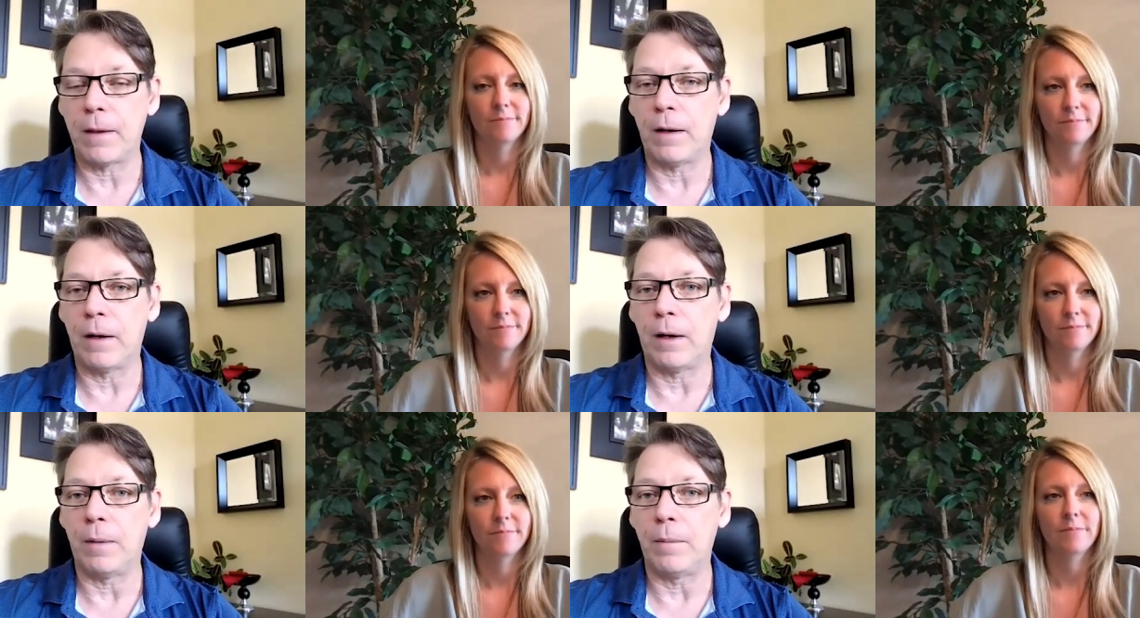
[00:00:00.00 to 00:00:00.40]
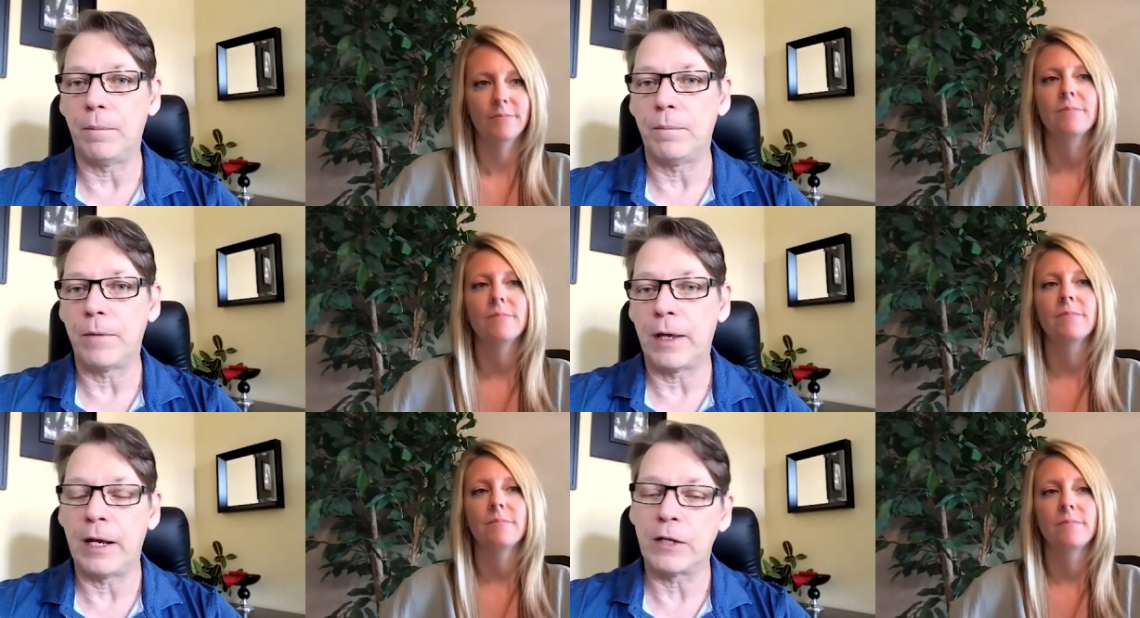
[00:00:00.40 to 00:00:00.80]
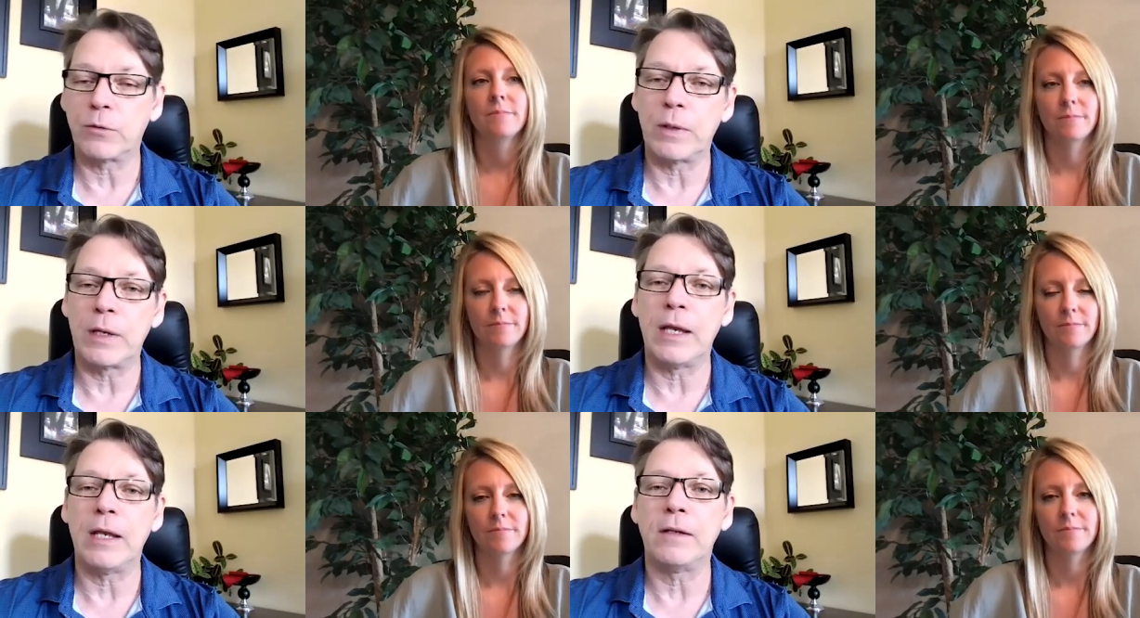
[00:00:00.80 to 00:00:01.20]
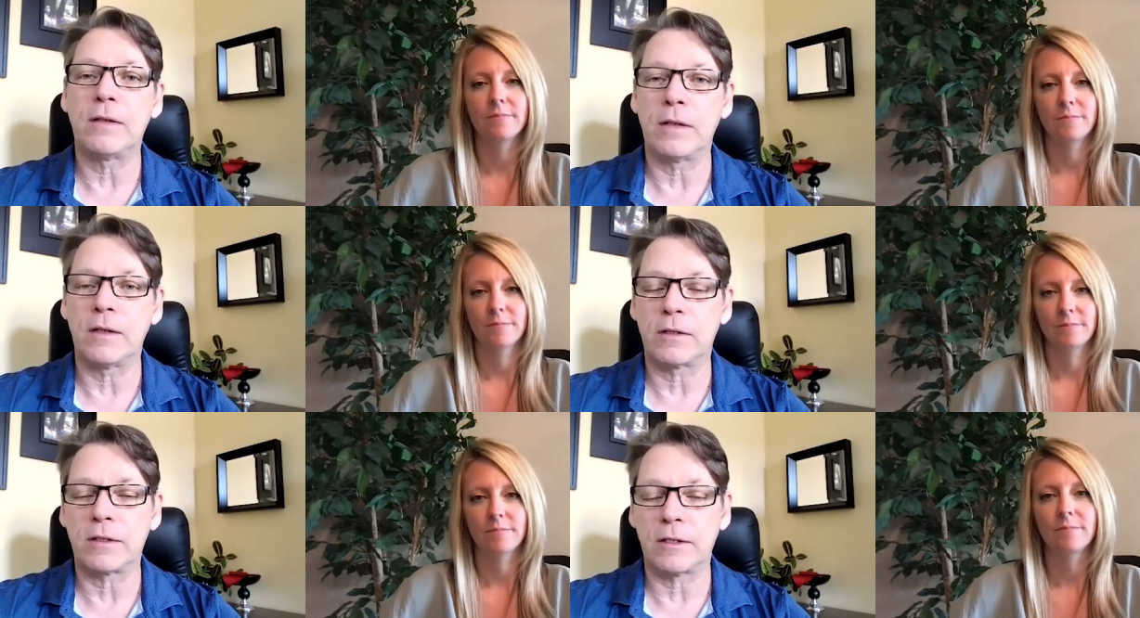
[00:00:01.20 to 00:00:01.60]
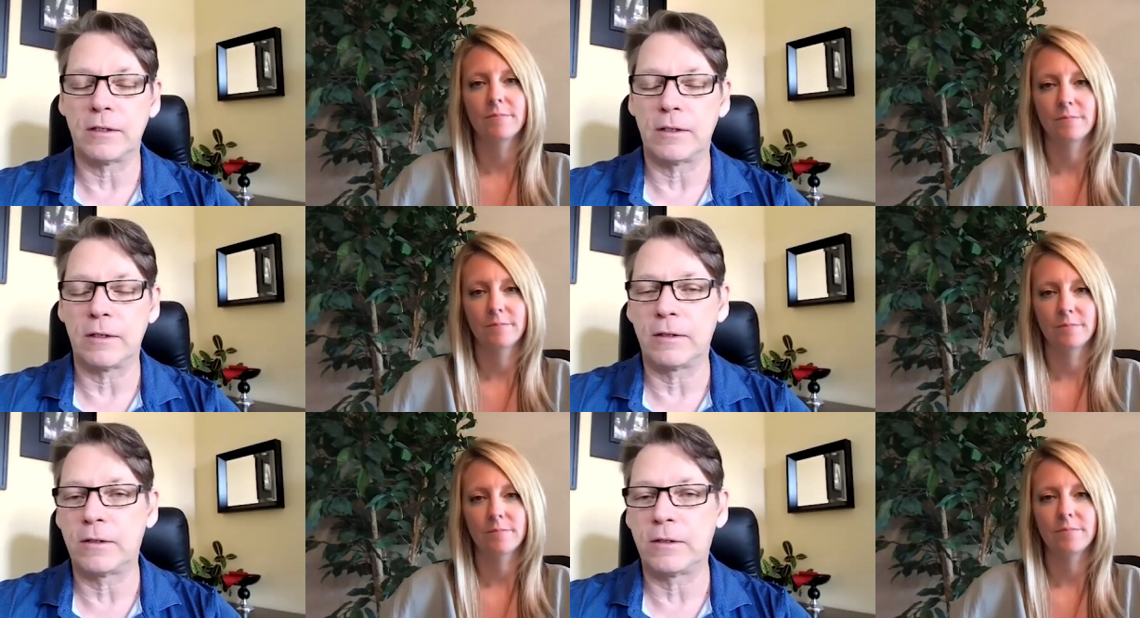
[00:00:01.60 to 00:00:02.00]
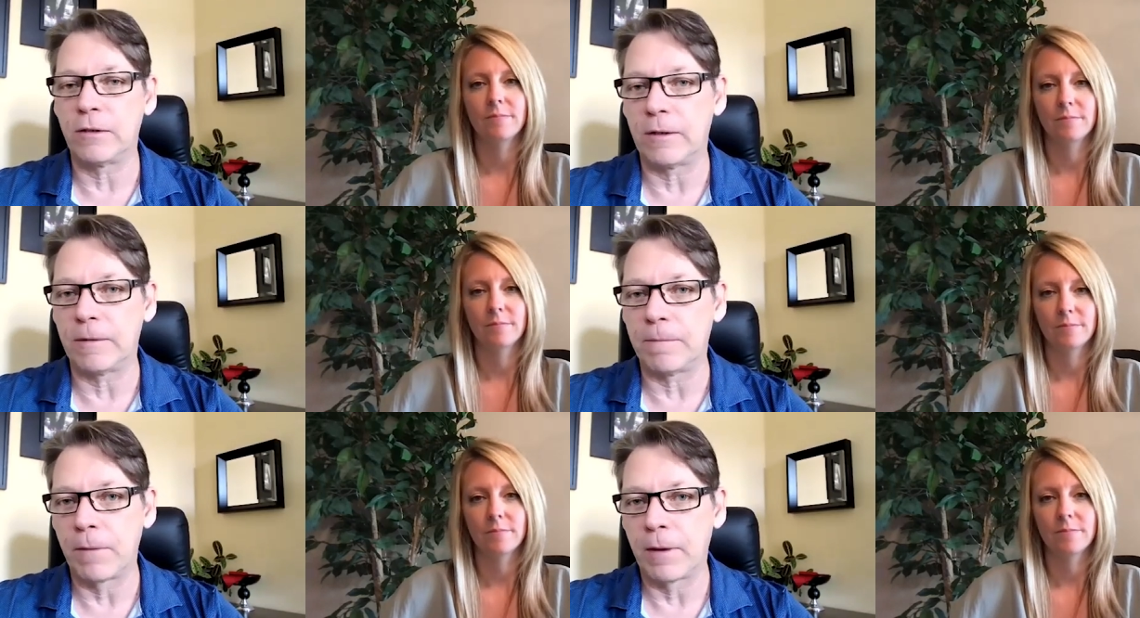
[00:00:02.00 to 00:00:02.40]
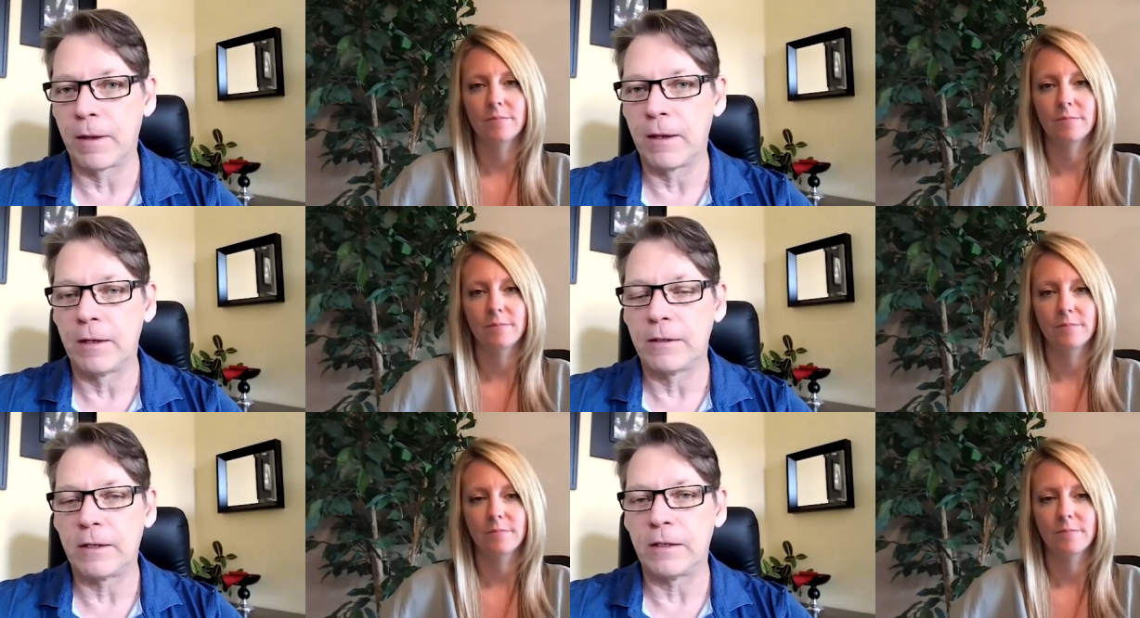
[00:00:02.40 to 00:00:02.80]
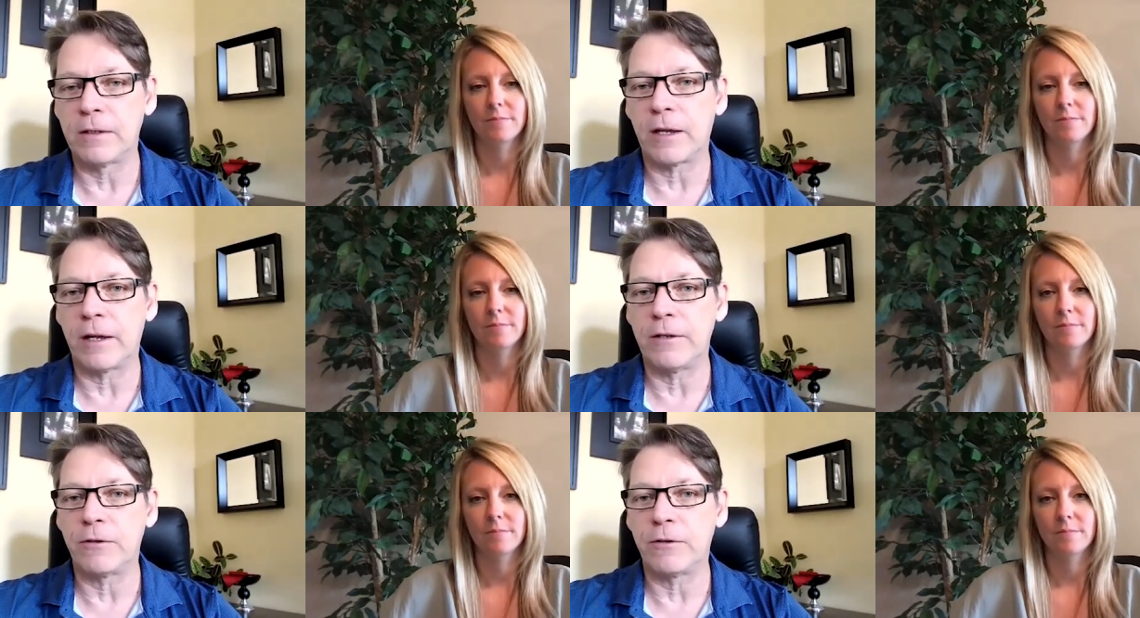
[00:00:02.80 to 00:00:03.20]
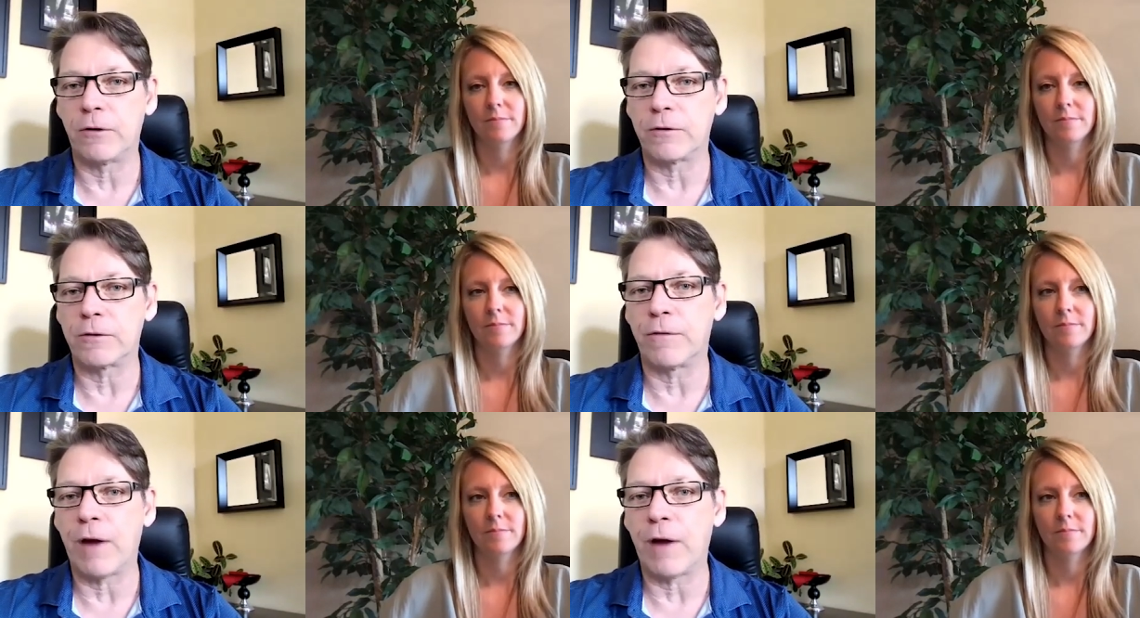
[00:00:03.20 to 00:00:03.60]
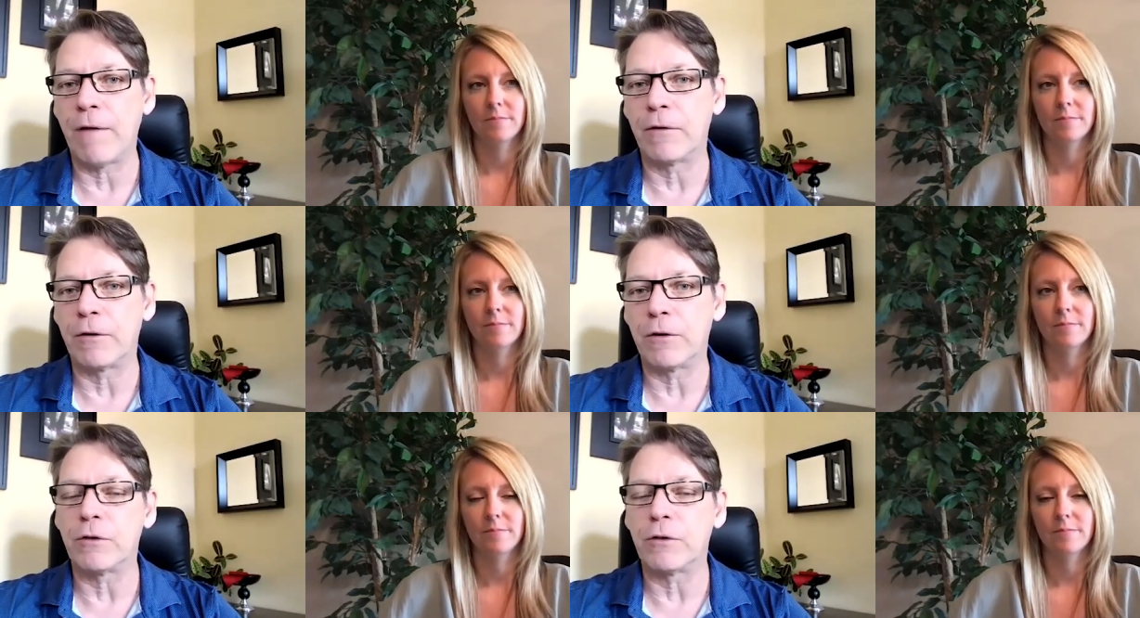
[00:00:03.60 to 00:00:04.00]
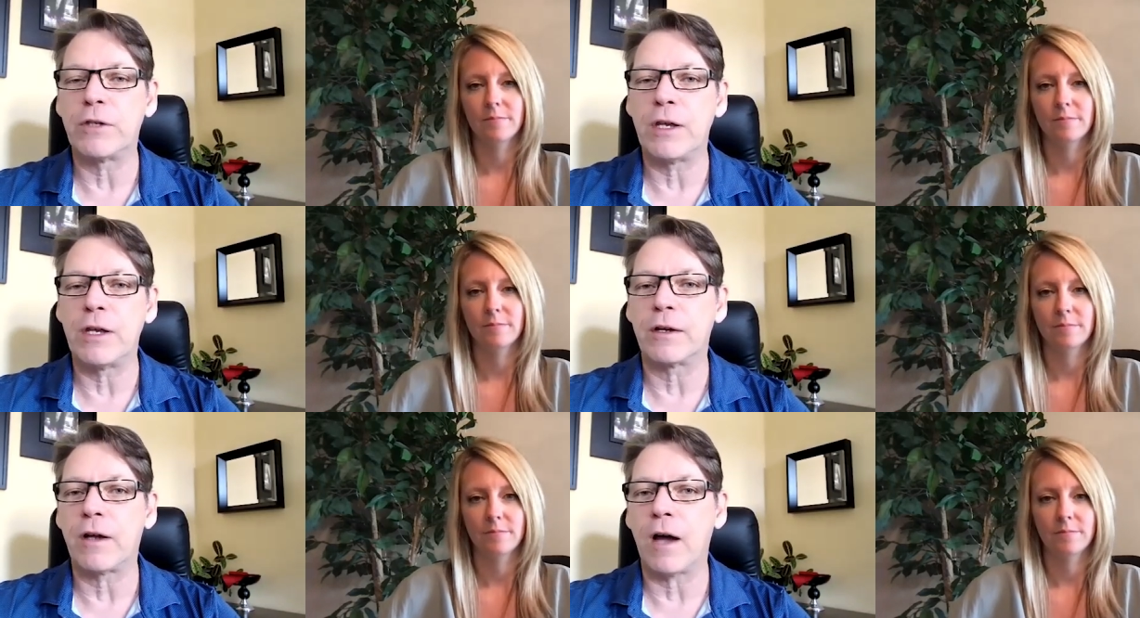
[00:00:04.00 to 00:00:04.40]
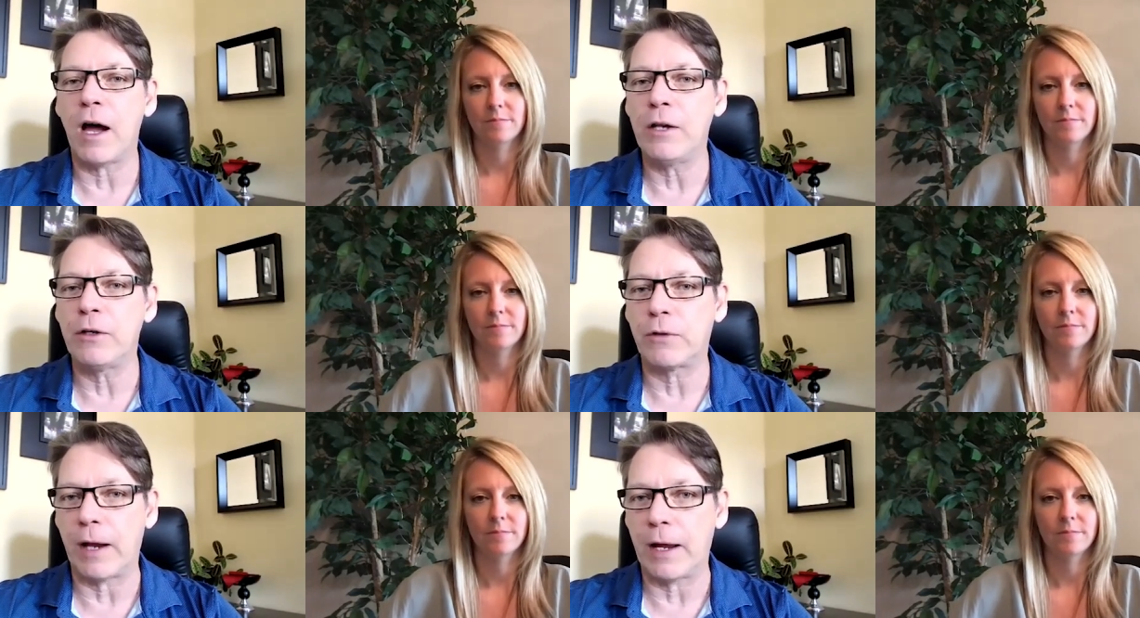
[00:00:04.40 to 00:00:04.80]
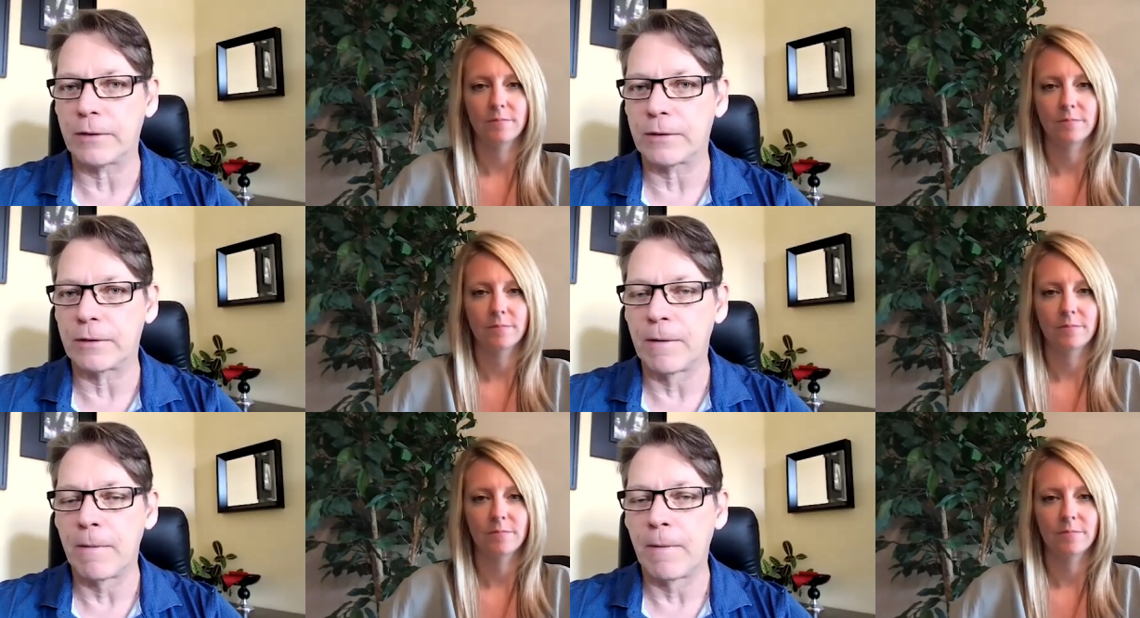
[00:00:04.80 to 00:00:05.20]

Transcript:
Speaker 1: Um, and as we get into this, to the 10 signs you're a survivor, you'll see the contrast.